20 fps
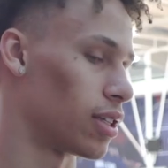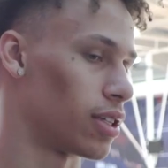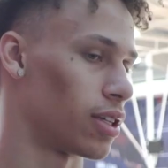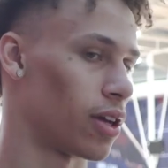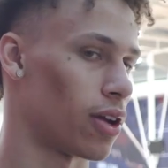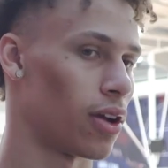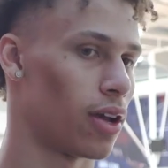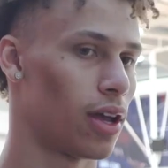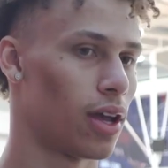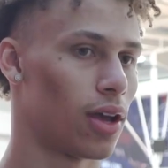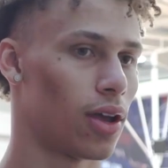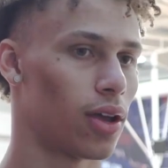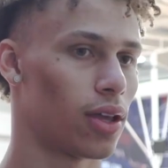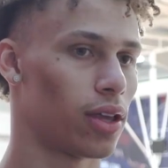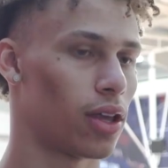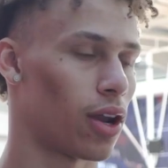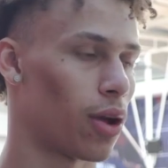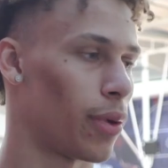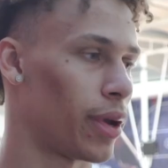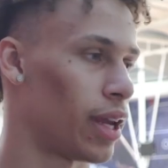So,
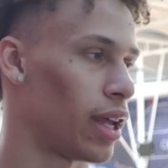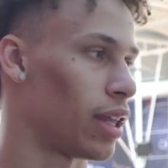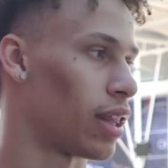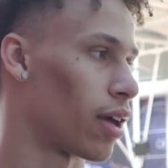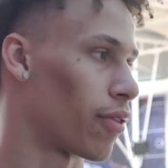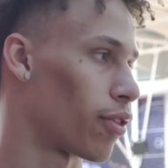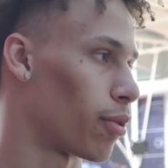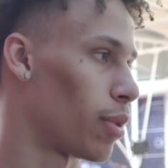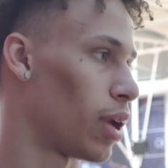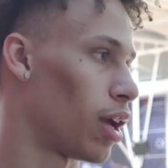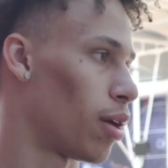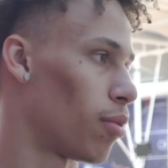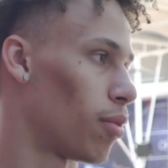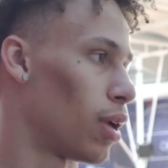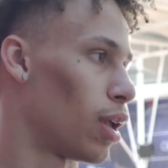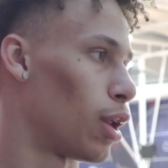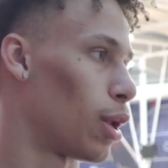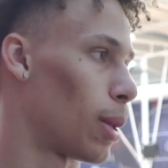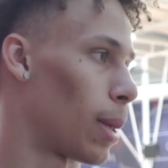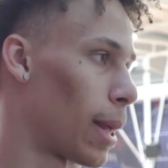you know, we need that from him,
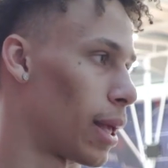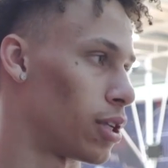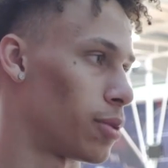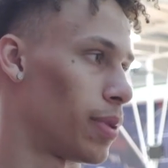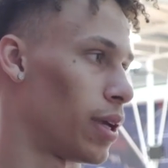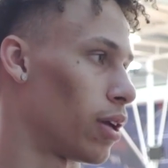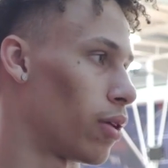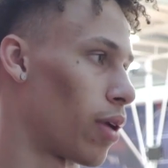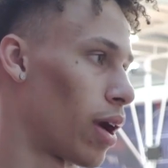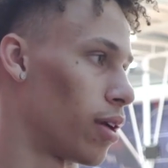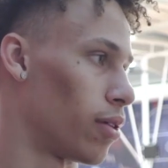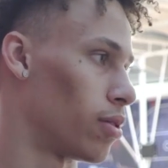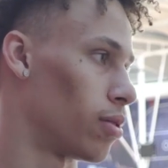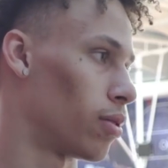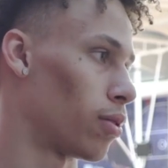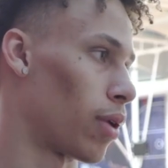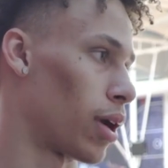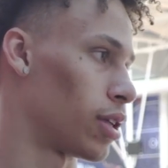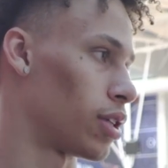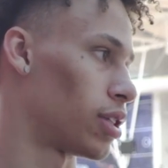and it's been great
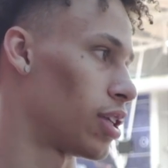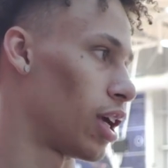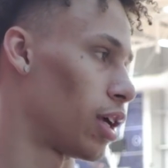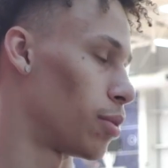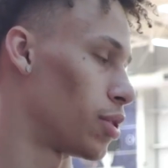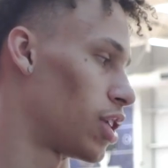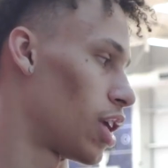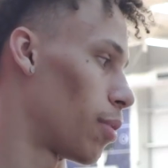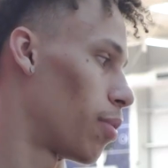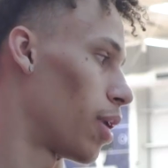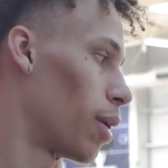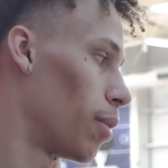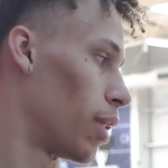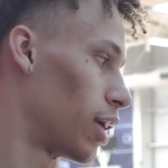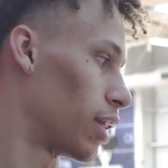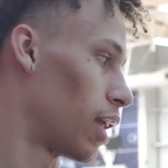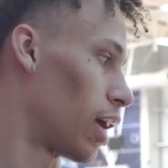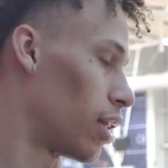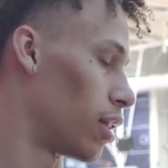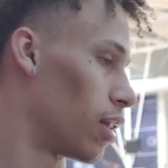to see him step up
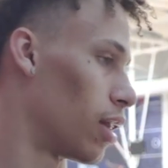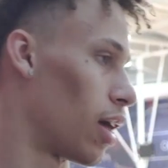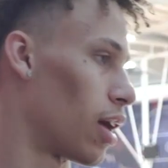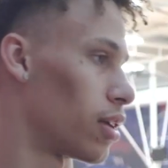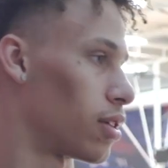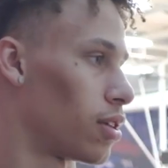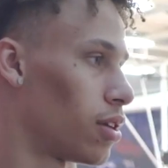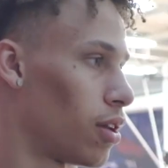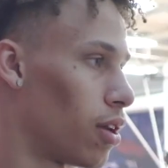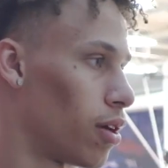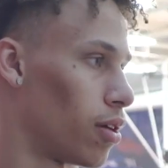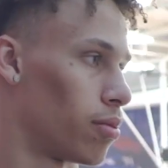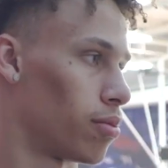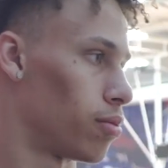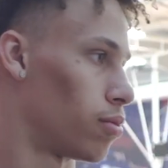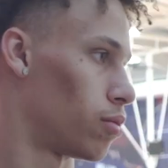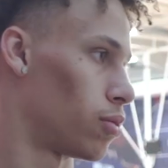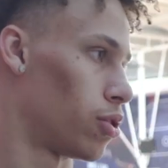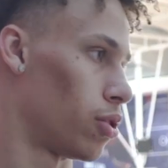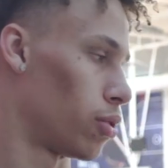like that the last, you know,
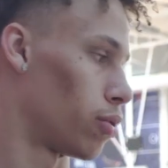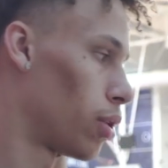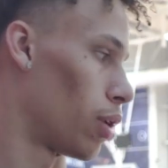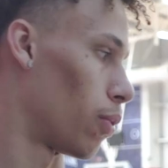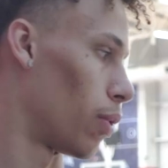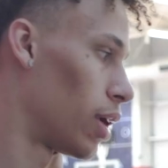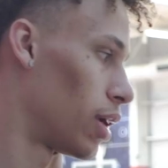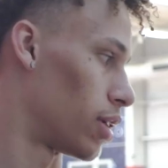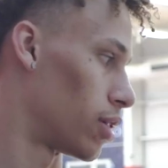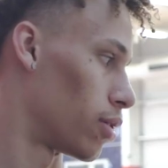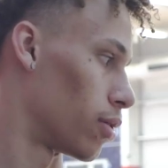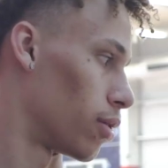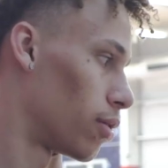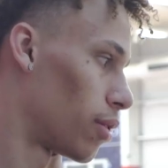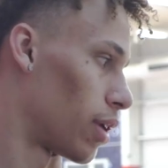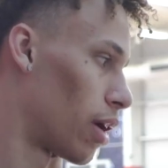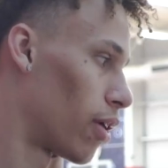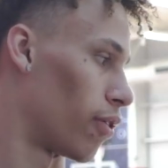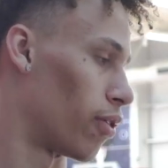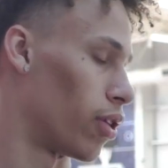2-3 weeks,
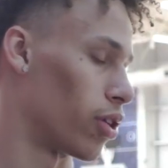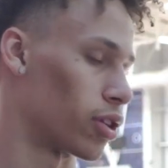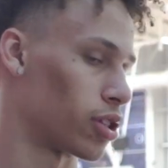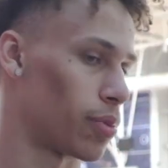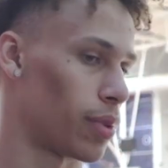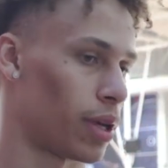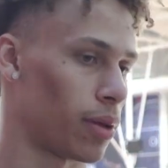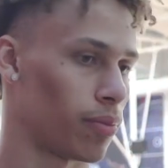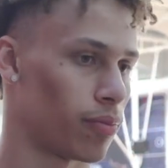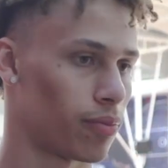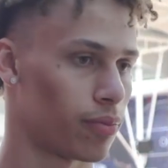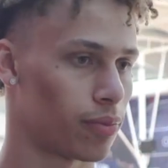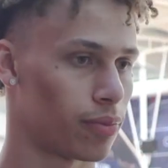however long it's been.